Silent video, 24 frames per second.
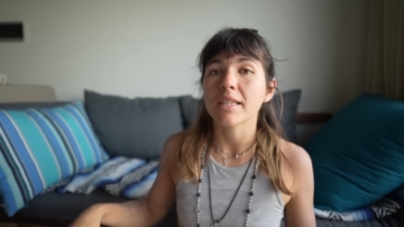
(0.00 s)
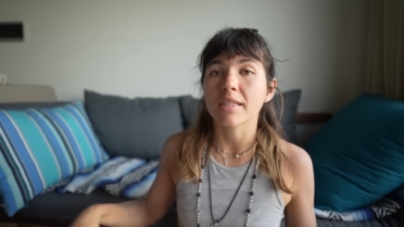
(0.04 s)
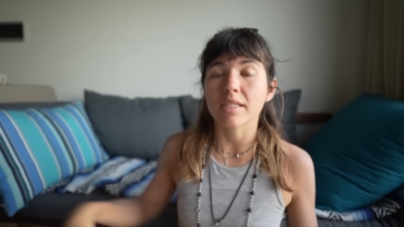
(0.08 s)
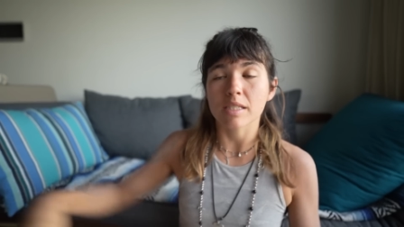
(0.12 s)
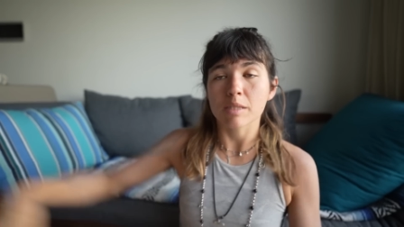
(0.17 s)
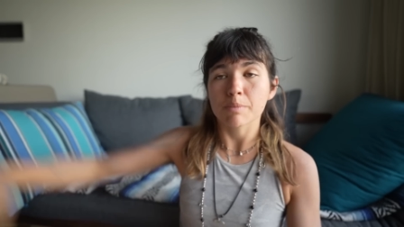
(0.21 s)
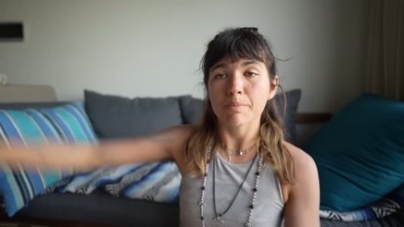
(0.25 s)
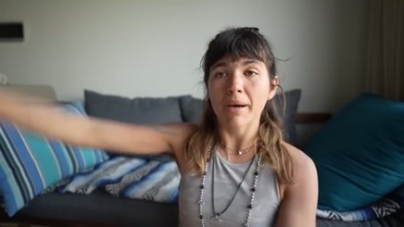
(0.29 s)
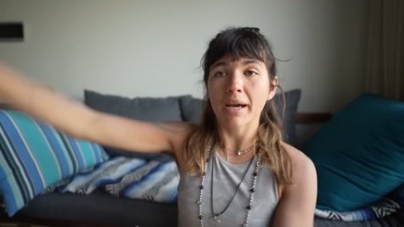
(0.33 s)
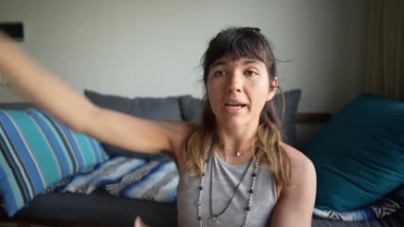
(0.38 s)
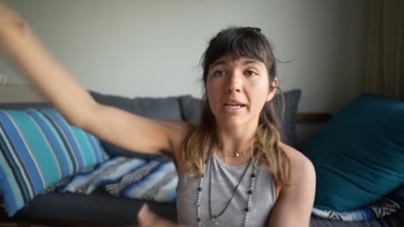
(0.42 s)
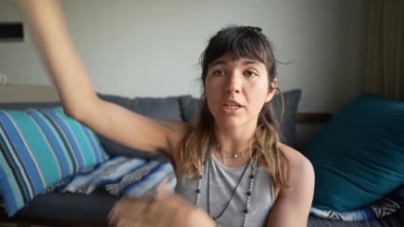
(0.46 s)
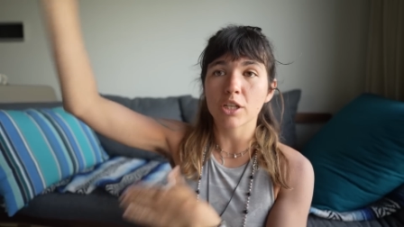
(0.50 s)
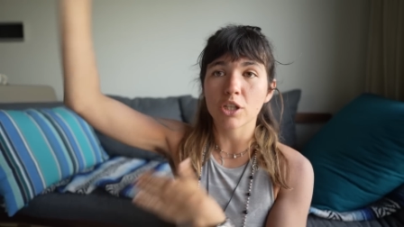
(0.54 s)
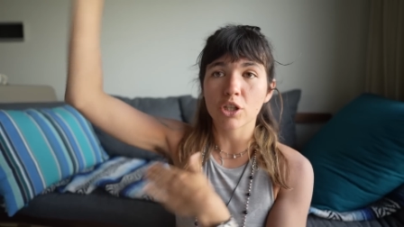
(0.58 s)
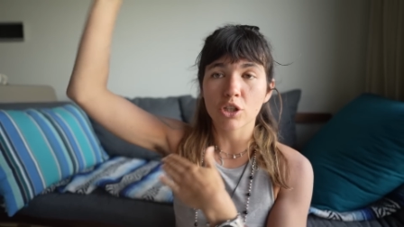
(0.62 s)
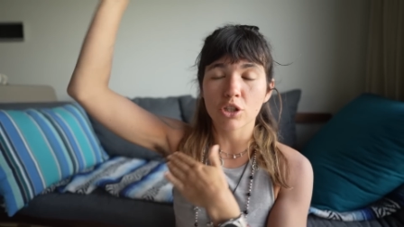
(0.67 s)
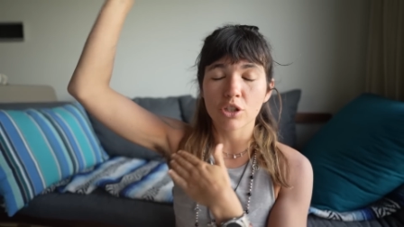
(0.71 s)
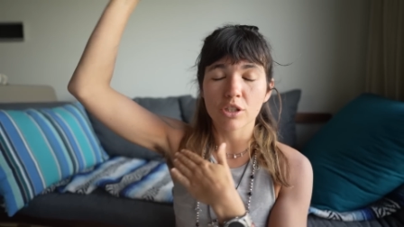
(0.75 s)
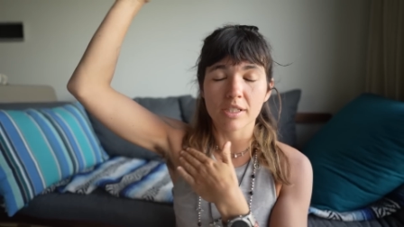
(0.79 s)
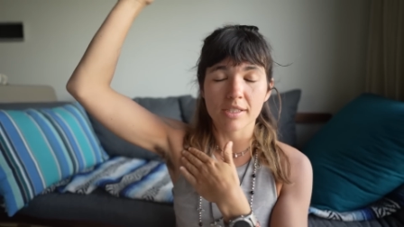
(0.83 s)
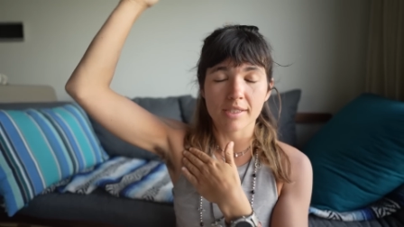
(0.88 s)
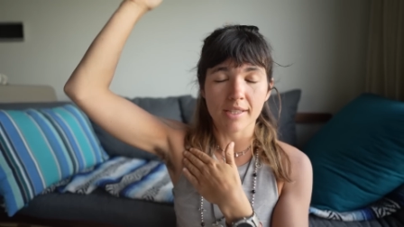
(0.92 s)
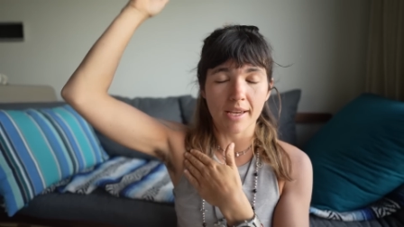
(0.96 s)
despite
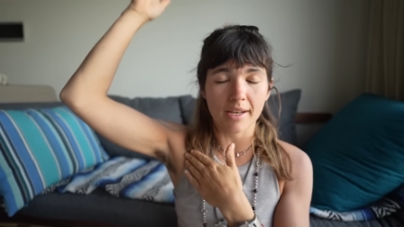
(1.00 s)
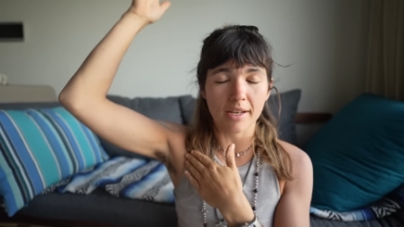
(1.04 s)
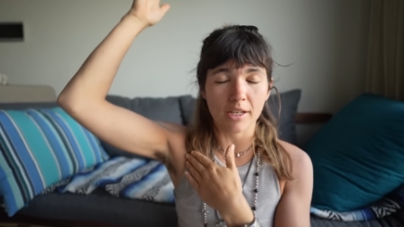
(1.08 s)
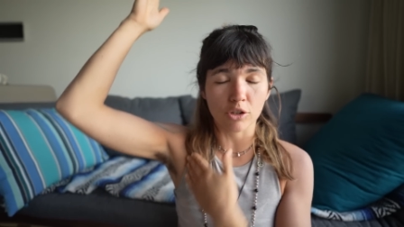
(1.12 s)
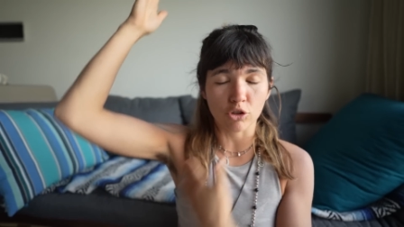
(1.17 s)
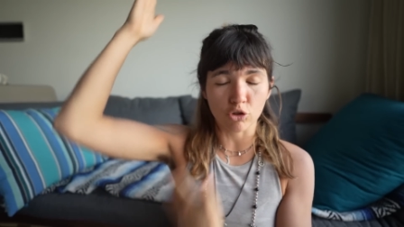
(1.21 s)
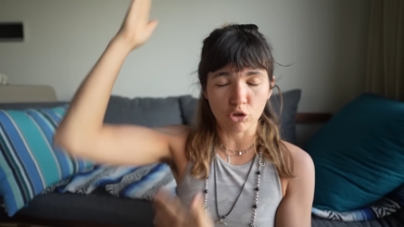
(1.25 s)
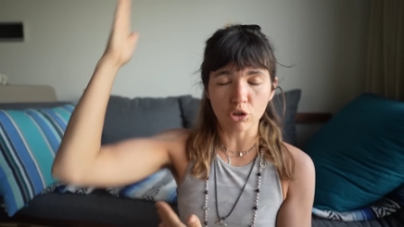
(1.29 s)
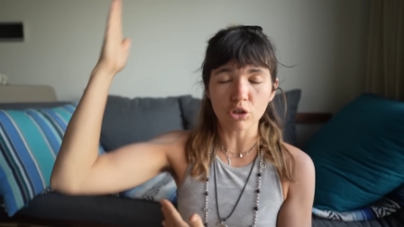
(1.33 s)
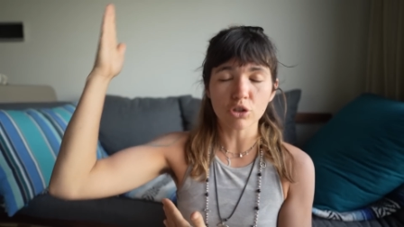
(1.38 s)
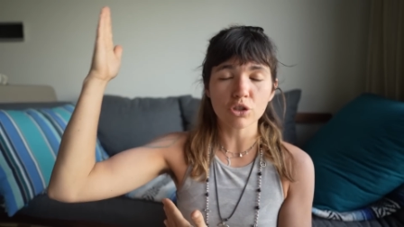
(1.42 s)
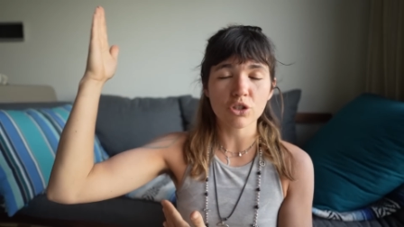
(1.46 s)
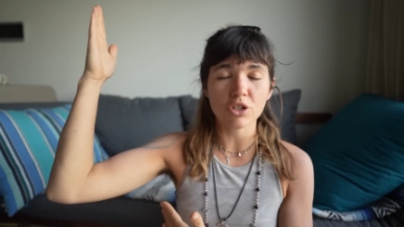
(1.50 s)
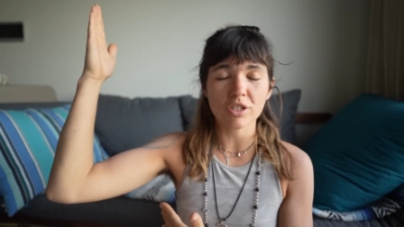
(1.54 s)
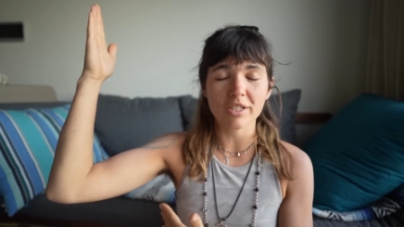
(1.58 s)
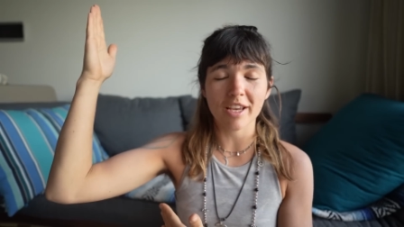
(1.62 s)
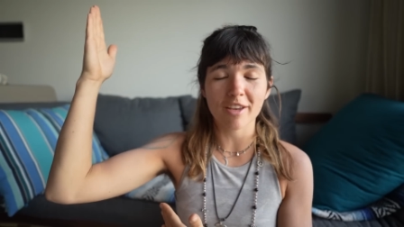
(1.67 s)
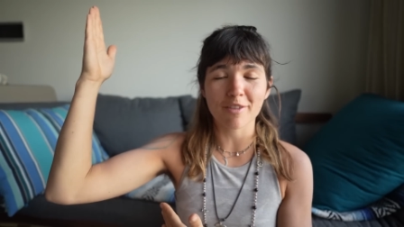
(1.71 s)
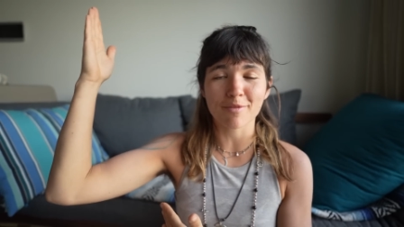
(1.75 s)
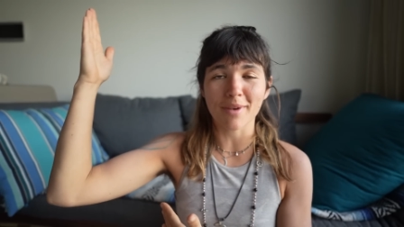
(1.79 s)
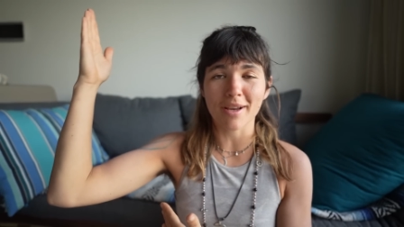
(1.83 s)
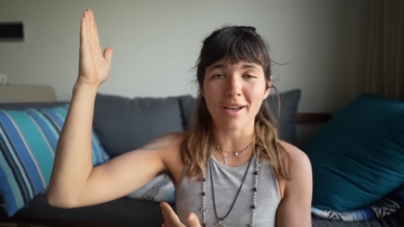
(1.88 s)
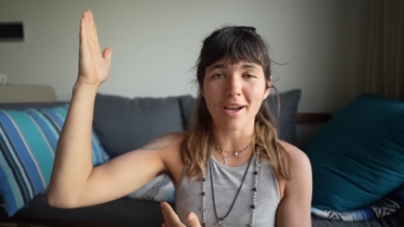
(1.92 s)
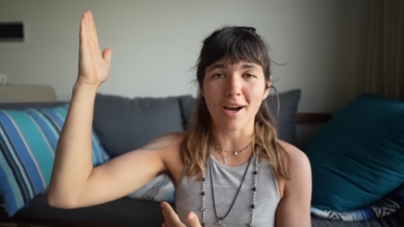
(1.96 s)
deciding not to
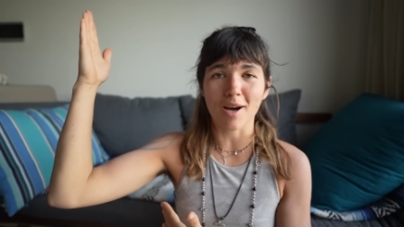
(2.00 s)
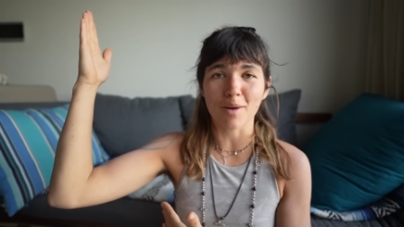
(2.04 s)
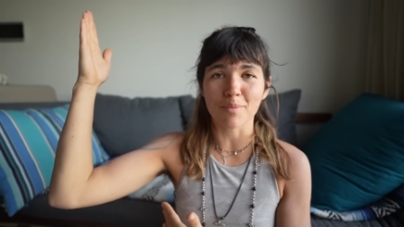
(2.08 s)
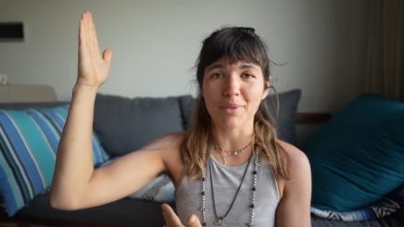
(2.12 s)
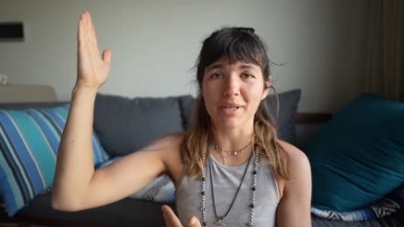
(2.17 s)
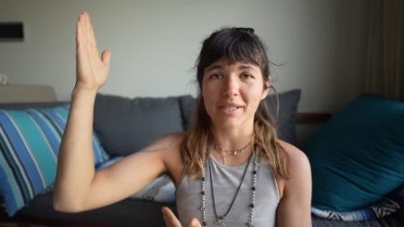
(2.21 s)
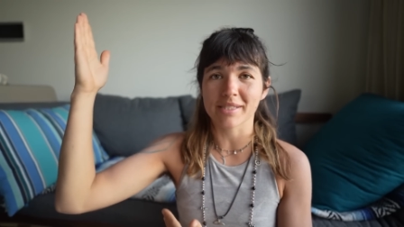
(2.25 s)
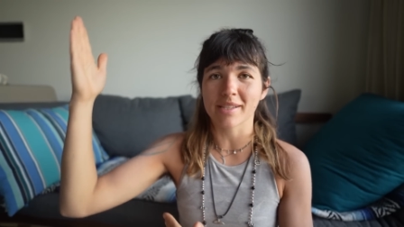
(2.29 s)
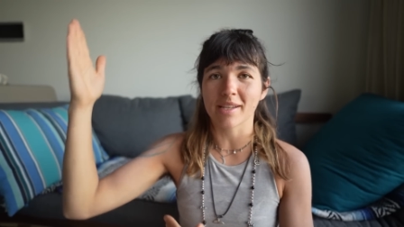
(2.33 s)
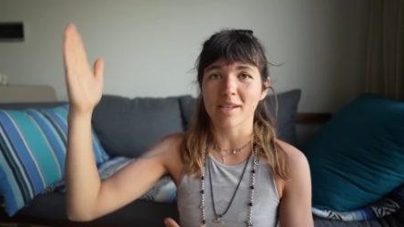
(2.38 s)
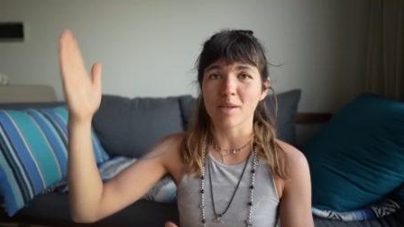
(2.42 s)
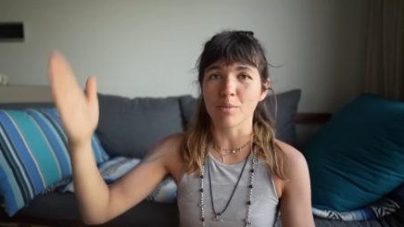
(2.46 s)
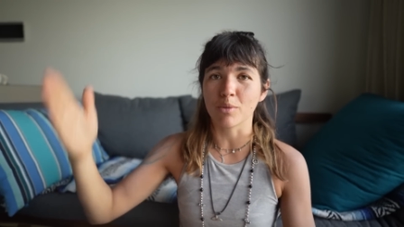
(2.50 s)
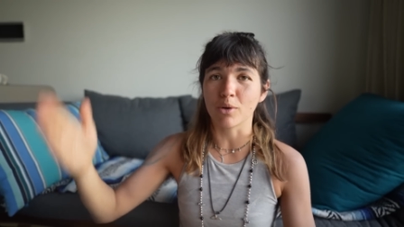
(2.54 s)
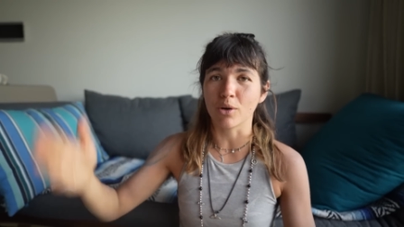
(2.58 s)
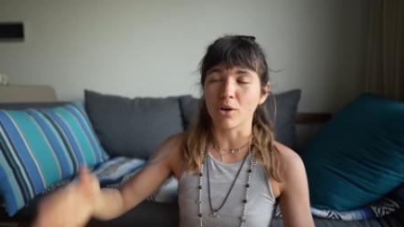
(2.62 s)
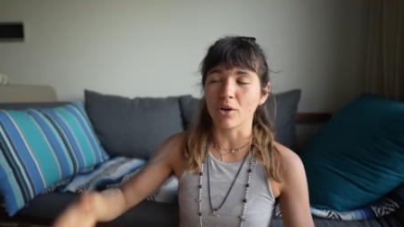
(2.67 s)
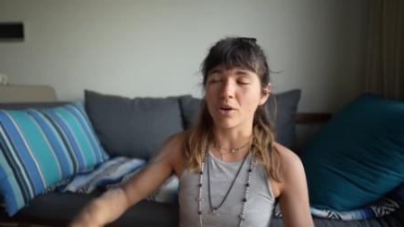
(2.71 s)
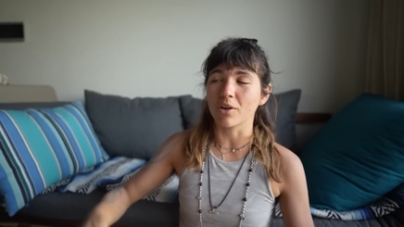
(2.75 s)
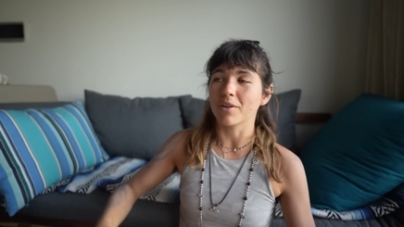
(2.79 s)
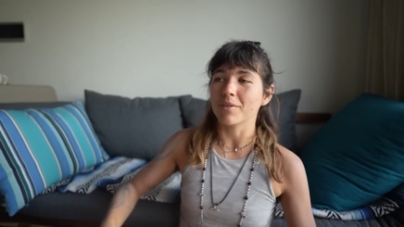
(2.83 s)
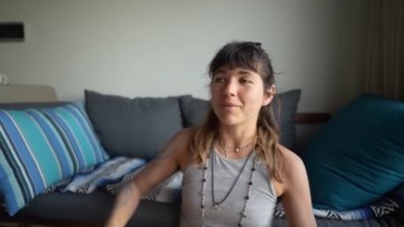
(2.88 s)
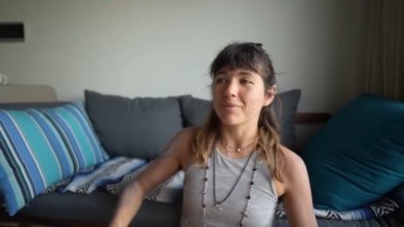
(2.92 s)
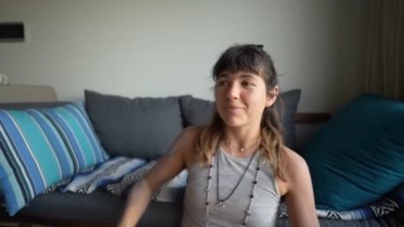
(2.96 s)
shave my armpits
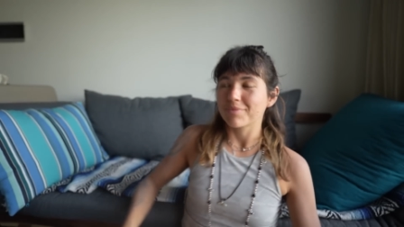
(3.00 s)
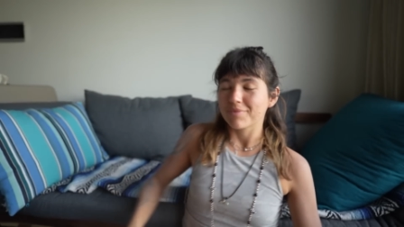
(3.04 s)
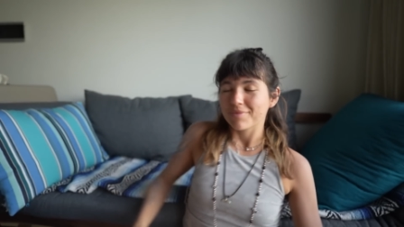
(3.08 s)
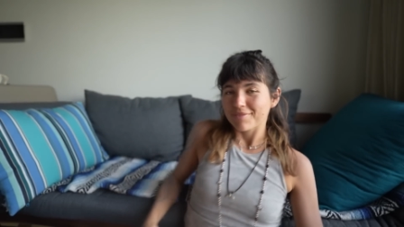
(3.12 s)
anymore,